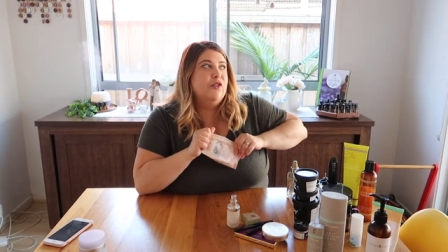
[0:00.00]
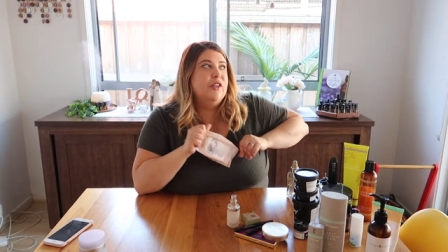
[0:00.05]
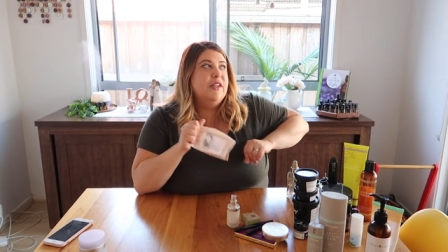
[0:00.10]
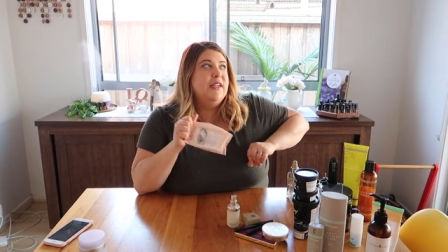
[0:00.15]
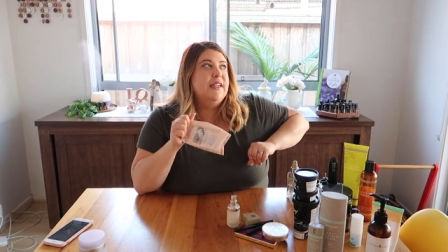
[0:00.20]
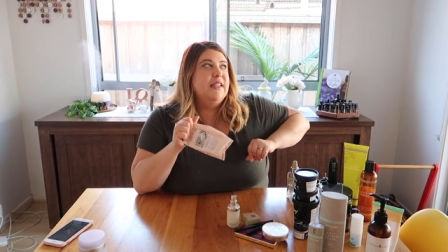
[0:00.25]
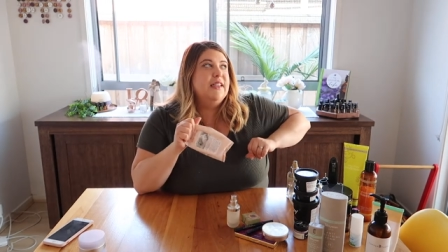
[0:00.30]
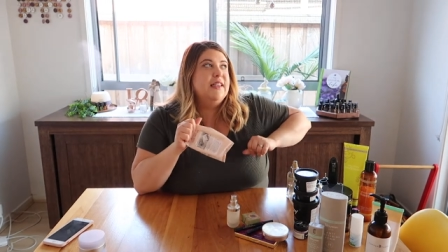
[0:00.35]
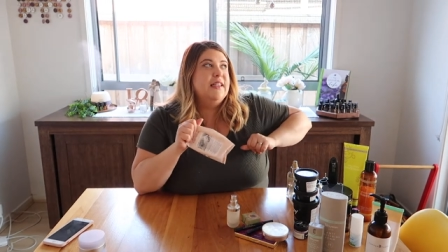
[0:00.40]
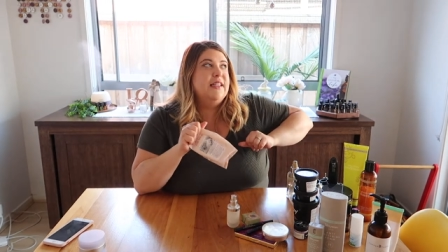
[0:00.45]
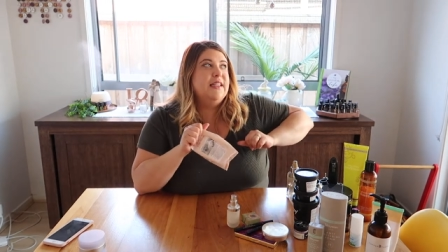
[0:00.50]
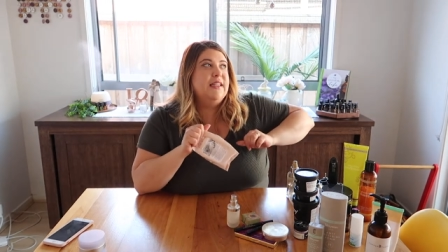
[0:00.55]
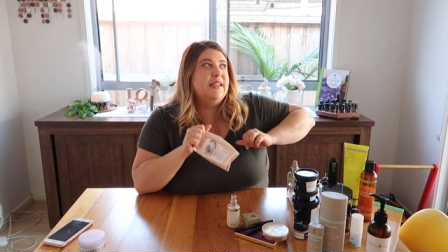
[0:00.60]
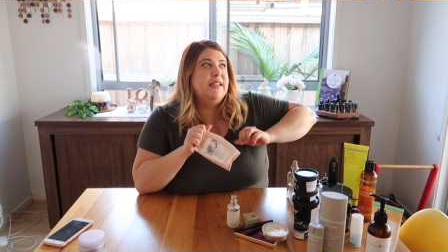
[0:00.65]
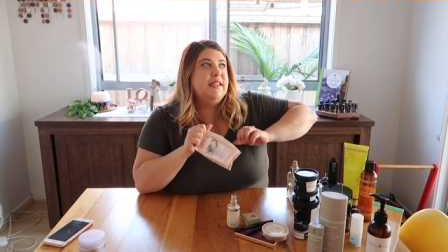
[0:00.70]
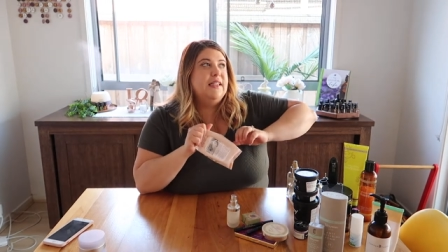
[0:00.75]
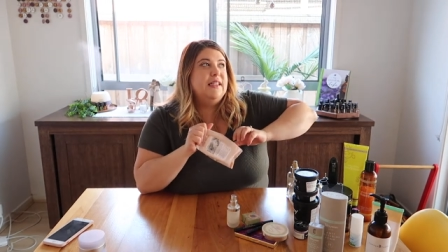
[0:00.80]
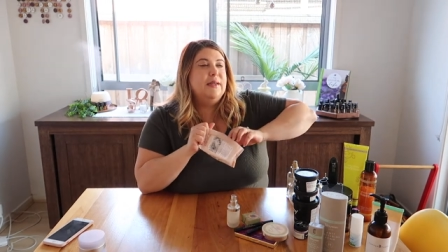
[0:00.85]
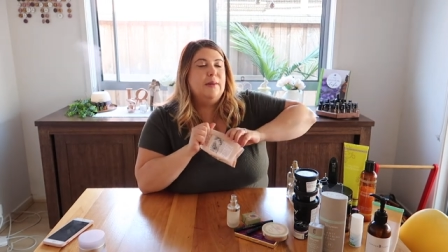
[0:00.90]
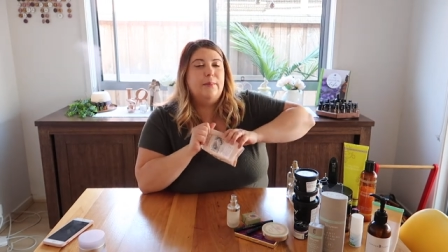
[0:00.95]

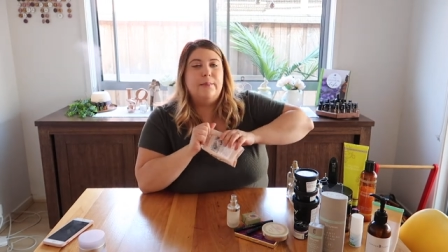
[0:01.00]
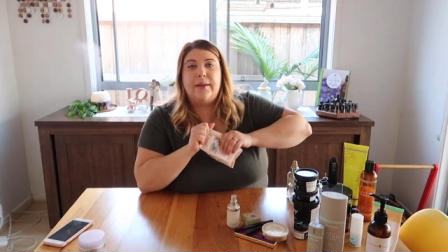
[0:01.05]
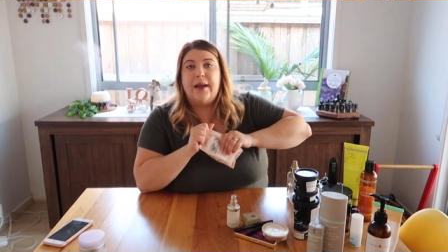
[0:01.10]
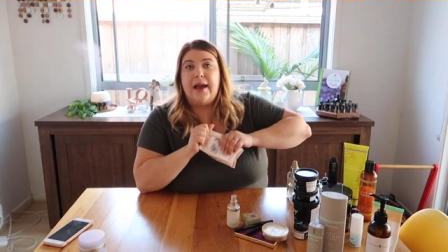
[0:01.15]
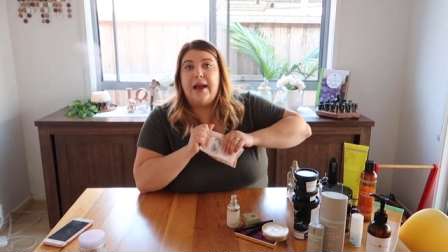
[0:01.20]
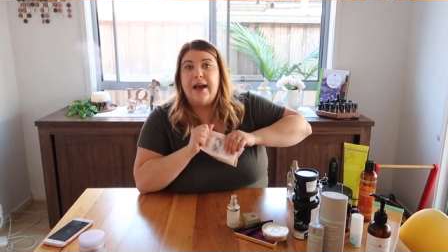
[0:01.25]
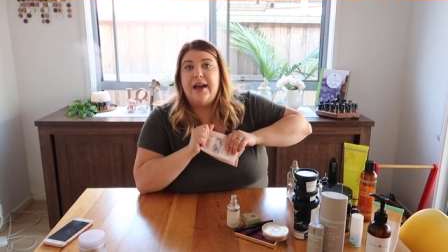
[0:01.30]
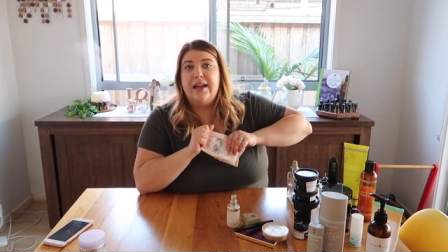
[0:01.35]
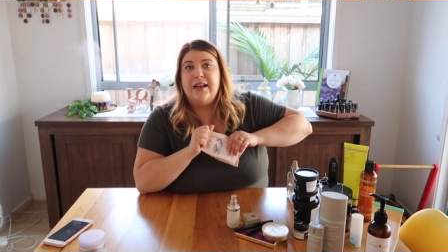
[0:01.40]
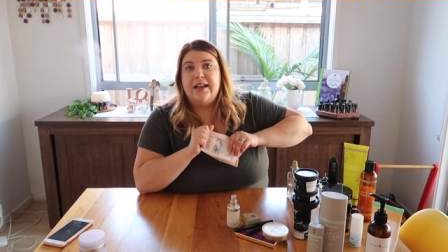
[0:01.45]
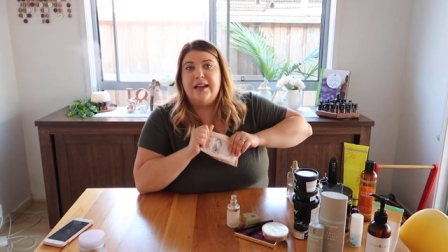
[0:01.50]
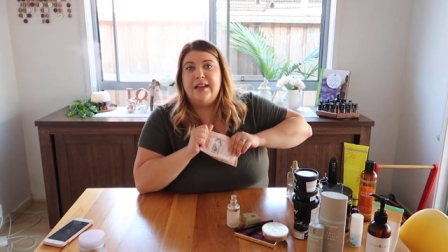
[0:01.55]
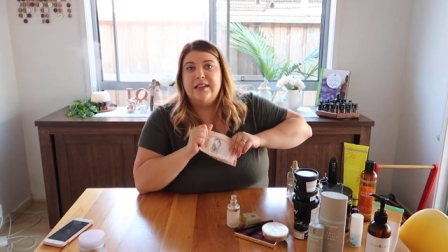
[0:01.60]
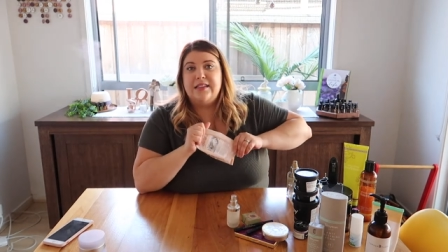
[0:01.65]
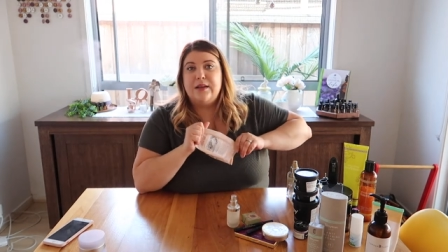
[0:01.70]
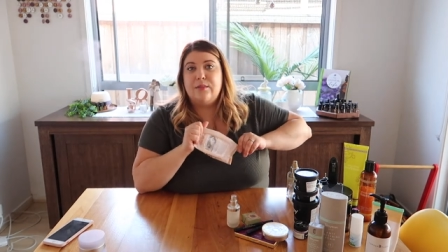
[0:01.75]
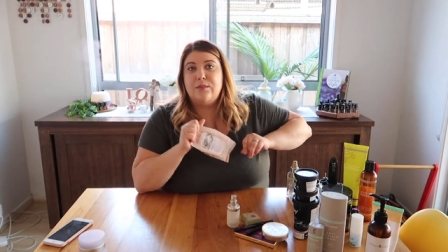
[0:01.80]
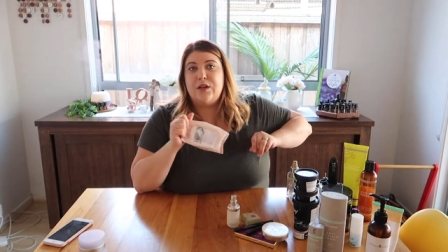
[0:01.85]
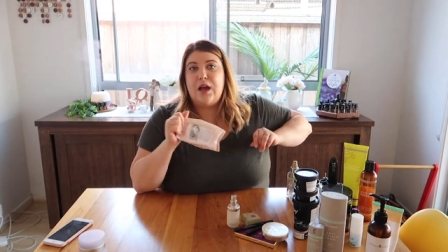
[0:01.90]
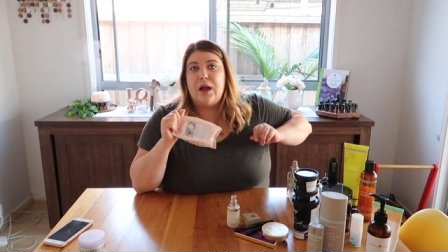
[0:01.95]
really bad
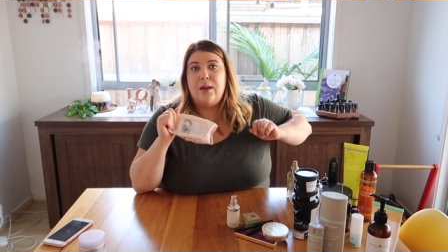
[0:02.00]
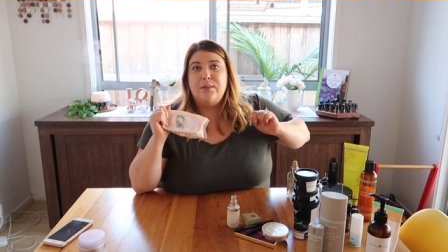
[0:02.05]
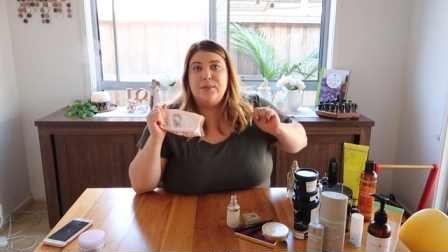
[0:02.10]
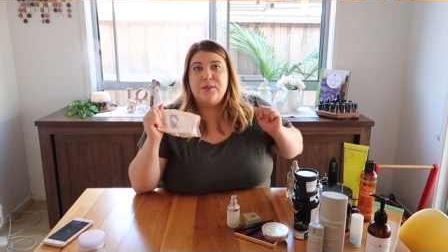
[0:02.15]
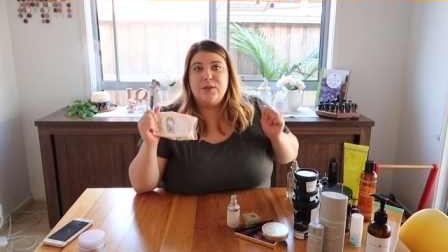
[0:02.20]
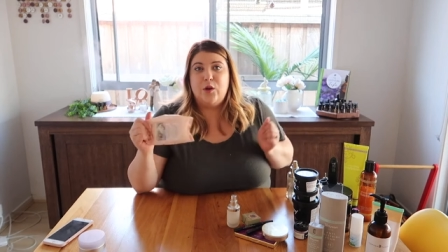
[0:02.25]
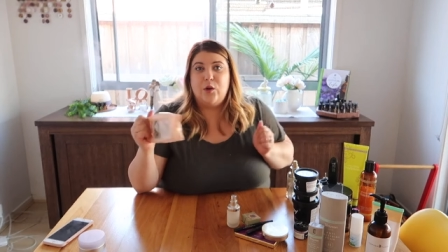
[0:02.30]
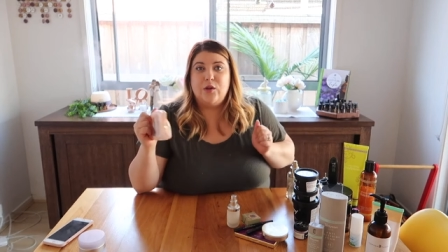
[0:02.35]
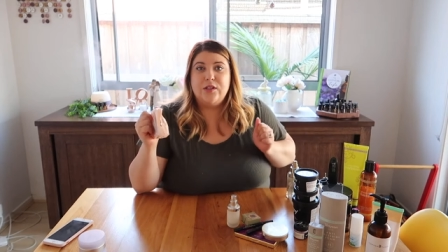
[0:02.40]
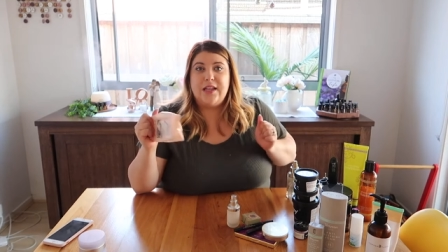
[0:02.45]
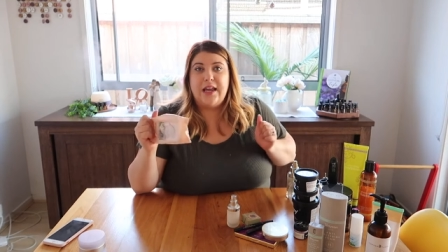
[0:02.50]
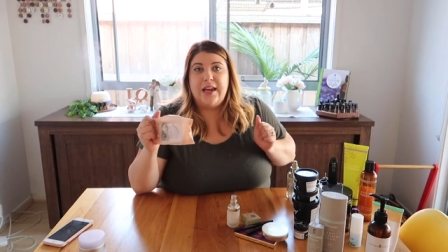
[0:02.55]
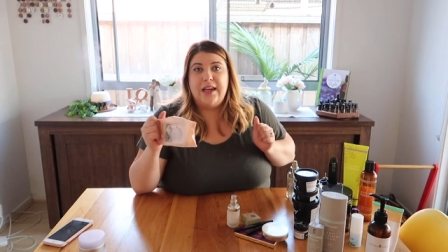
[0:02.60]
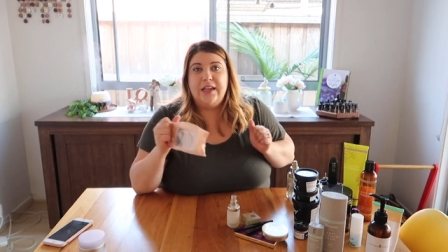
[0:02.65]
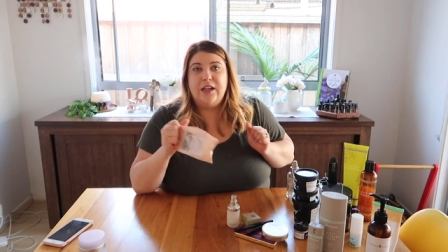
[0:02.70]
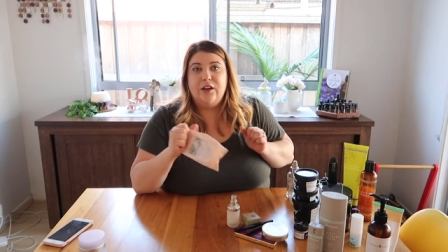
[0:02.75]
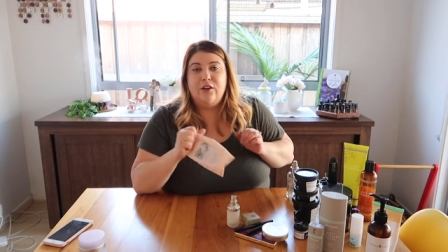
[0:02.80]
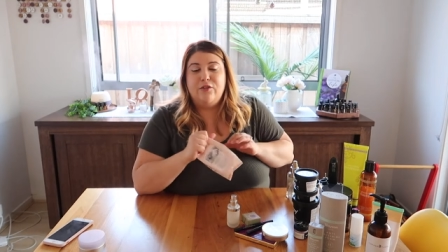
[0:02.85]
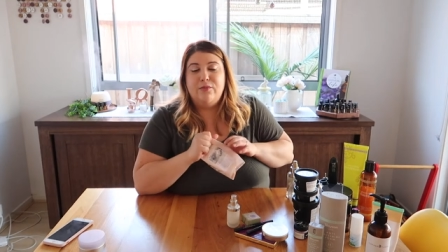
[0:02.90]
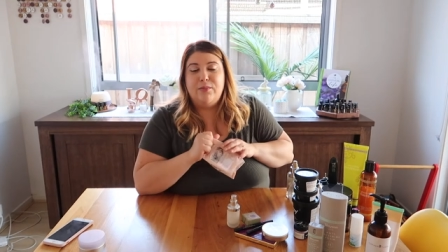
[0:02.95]
at sometimes not
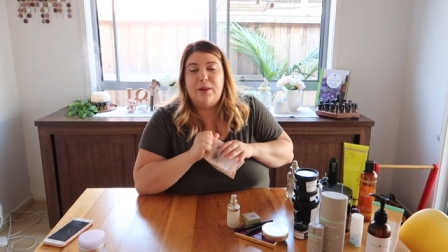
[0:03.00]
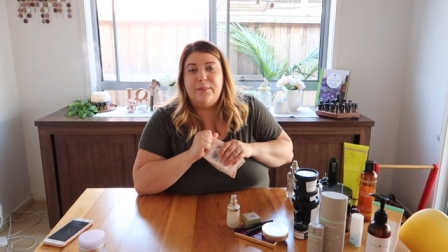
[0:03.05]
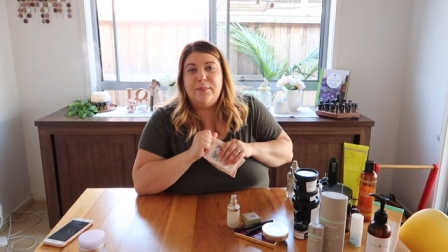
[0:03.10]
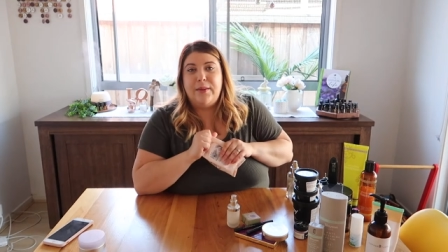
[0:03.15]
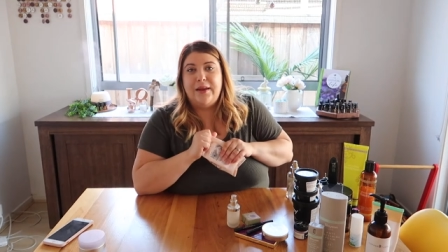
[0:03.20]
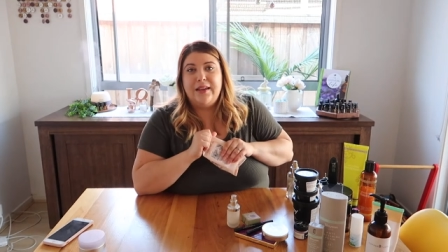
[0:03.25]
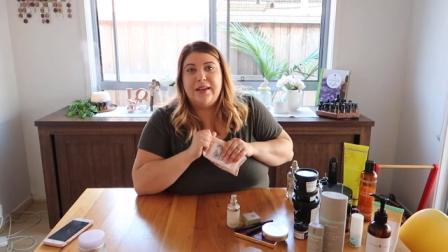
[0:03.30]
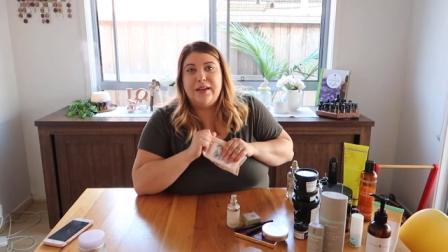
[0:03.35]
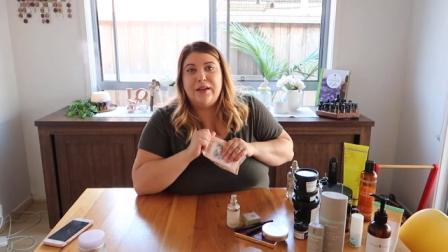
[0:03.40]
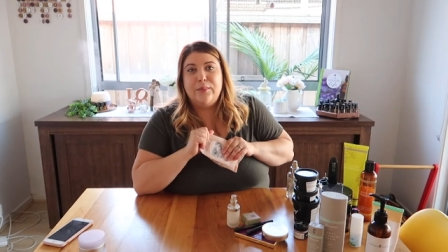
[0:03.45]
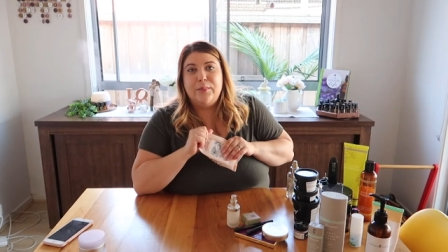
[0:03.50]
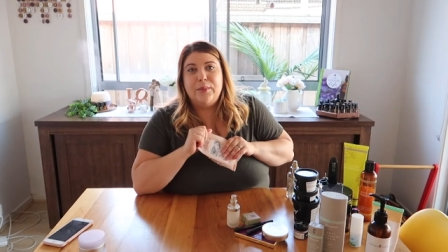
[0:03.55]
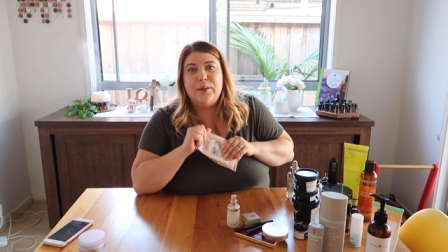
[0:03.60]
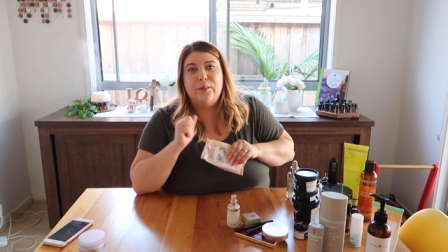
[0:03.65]
taking off my makeup,